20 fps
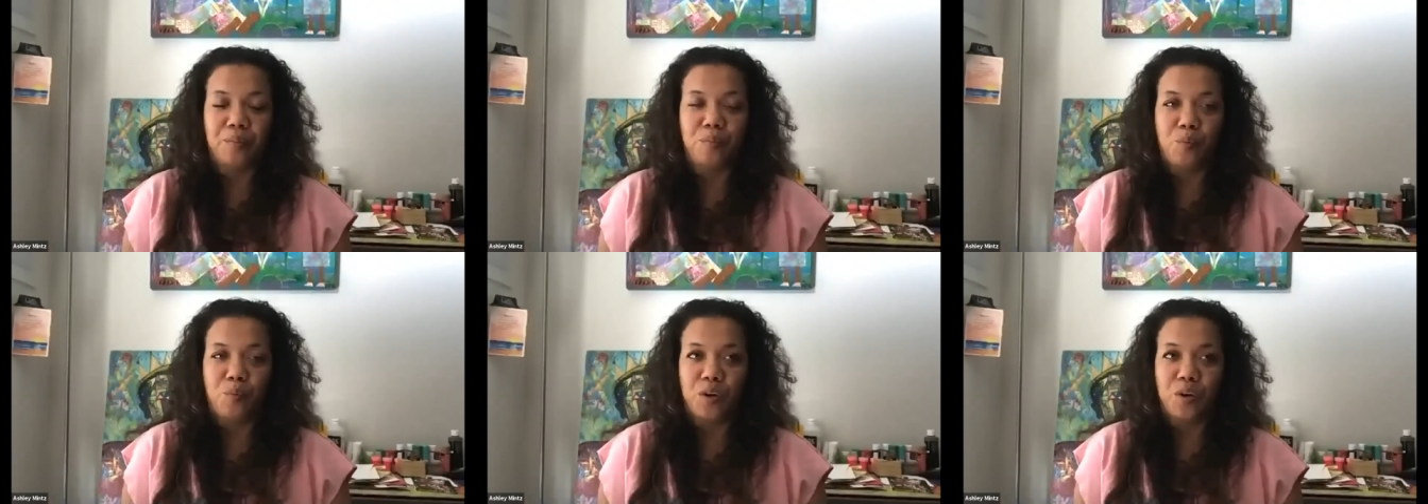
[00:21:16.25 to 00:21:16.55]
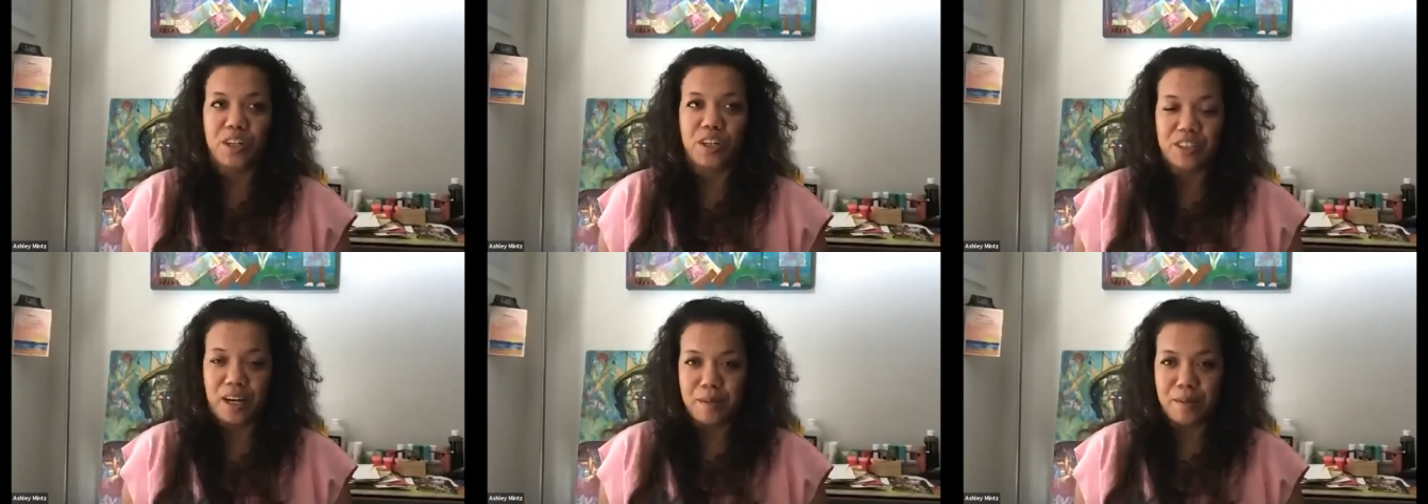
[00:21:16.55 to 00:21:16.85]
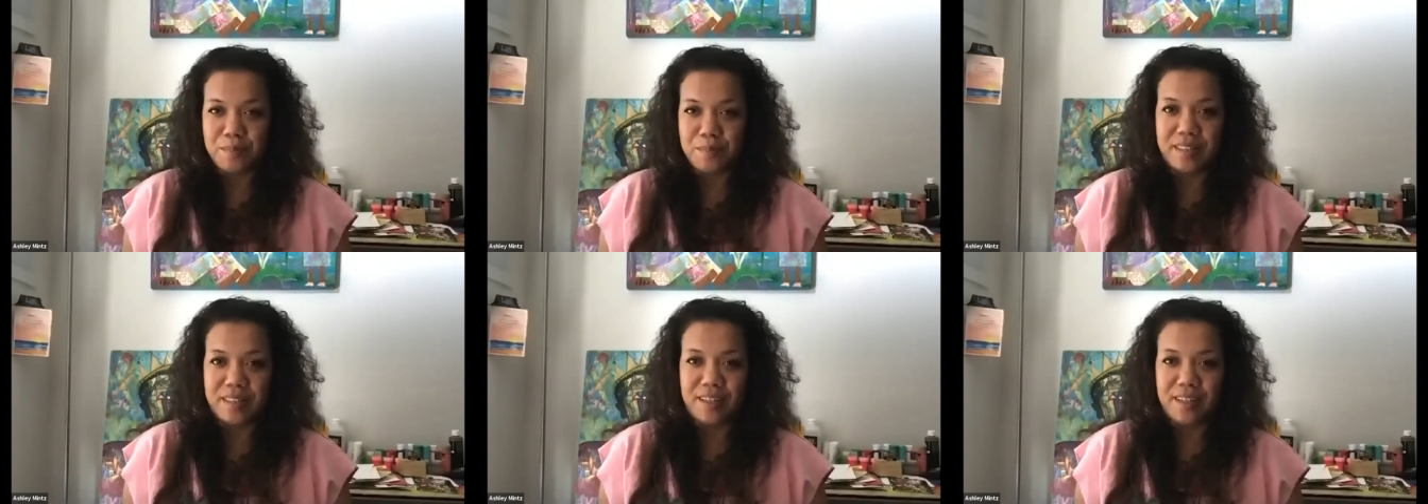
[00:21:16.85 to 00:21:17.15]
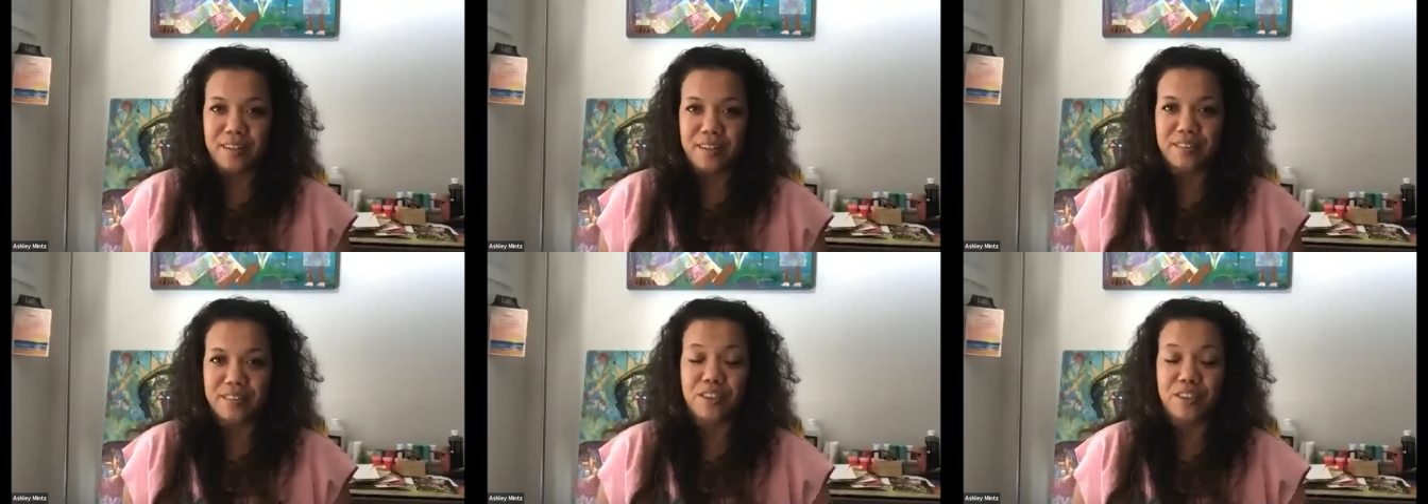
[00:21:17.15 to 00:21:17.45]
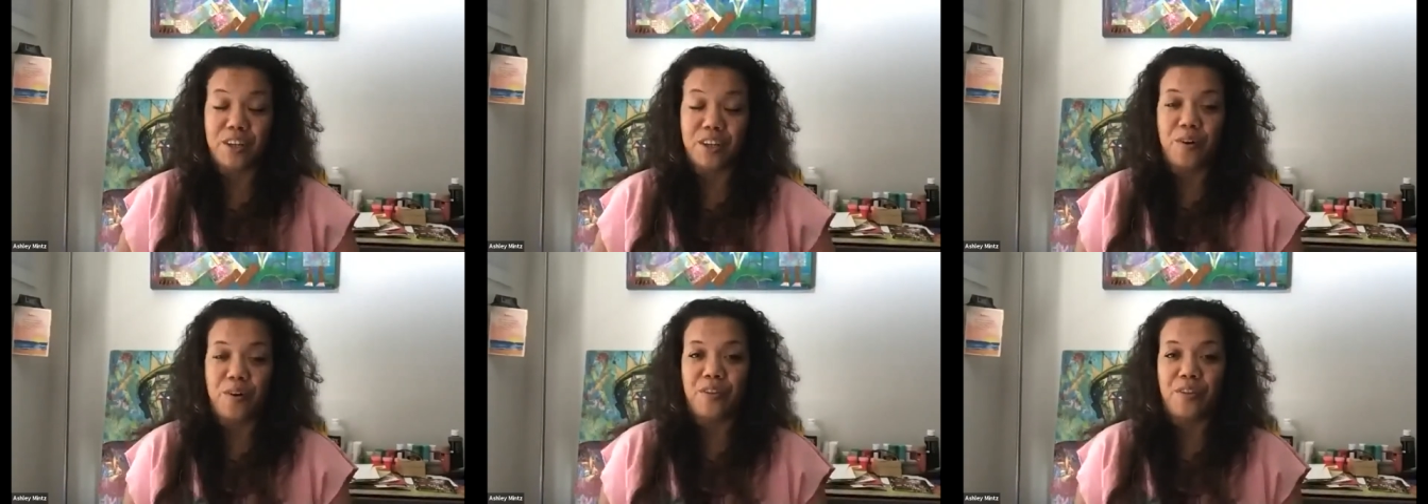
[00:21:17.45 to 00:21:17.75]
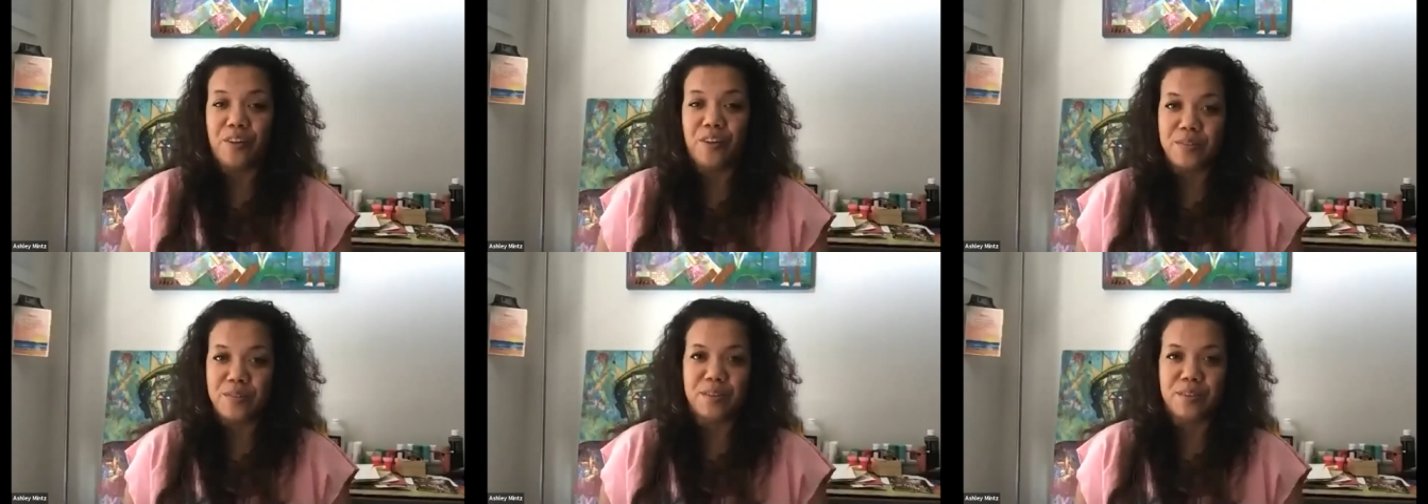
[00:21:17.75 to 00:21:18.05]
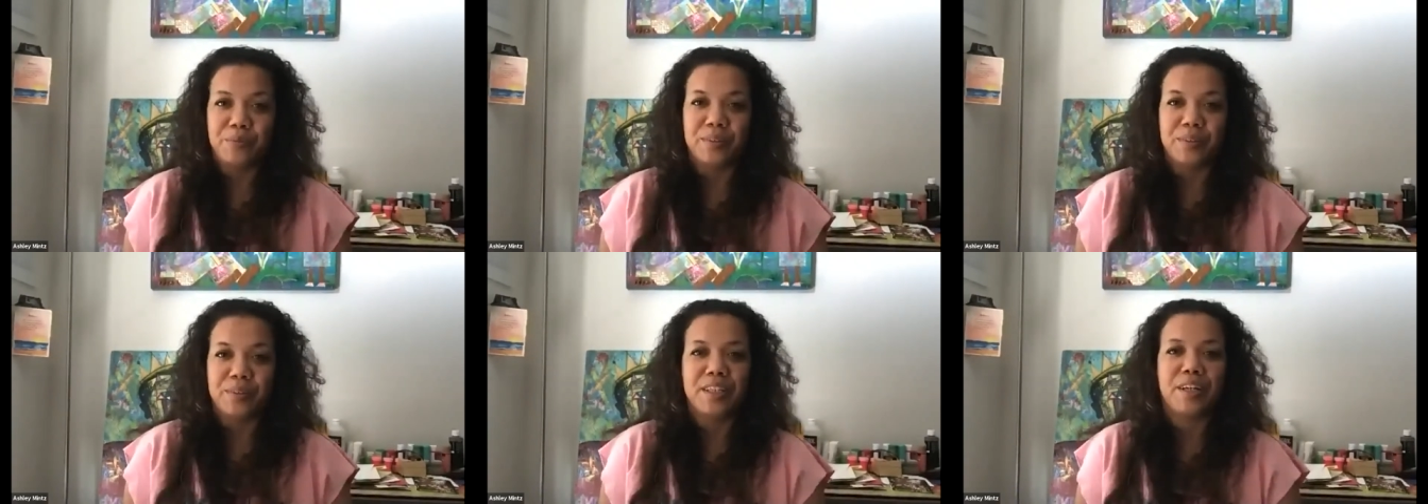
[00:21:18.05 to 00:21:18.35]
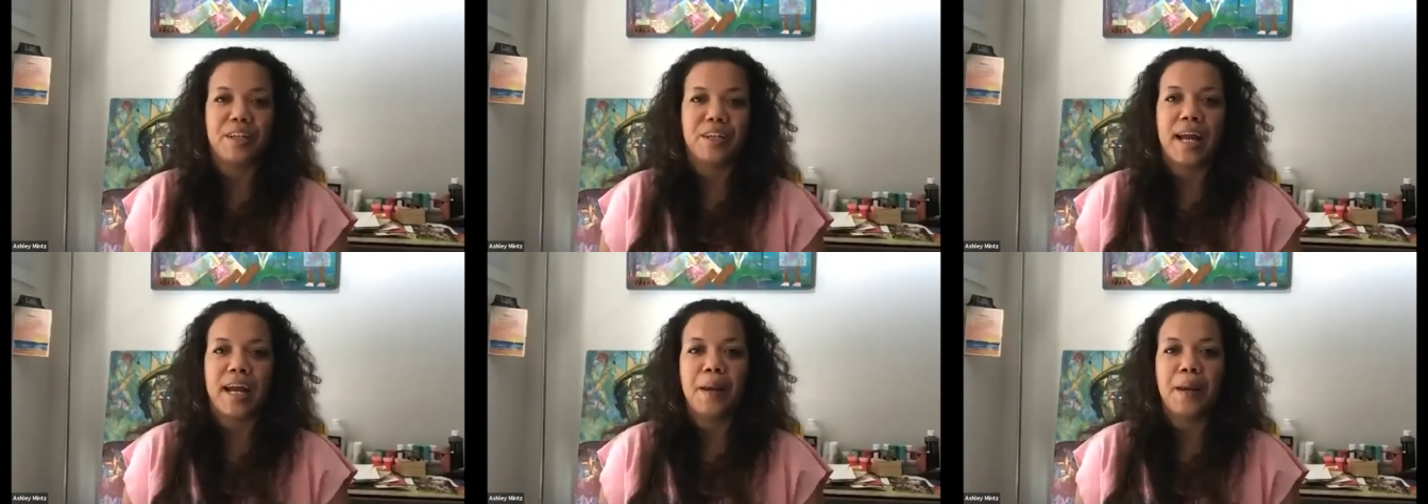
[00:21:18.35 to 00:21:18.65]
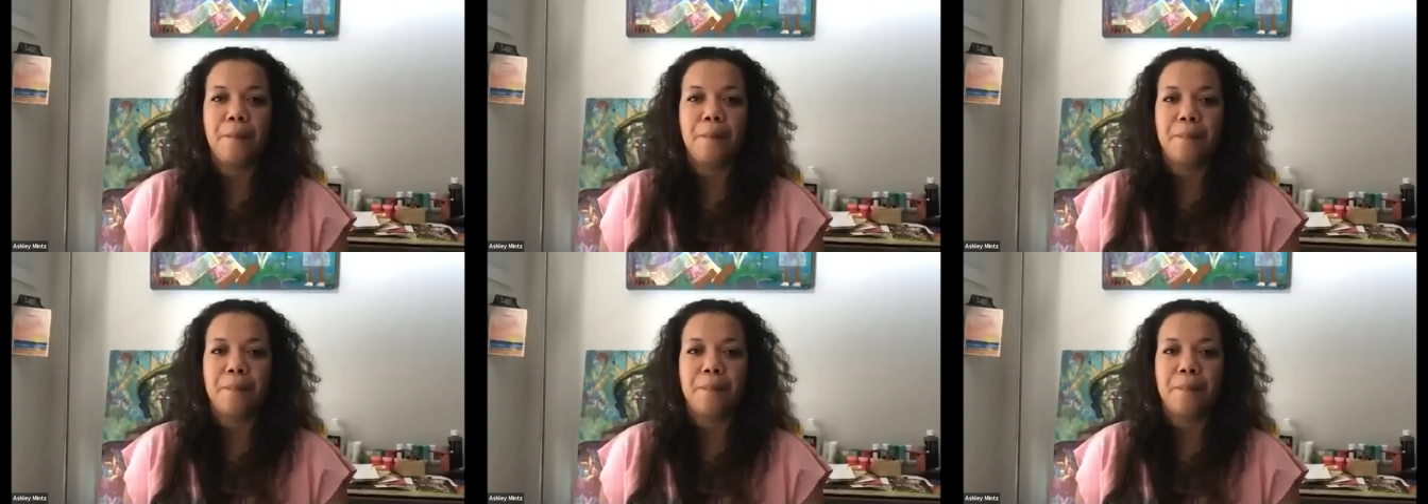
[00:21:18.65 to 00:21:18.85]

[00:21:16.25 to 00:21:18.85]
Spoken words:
workshops there, to go to those. They're really great.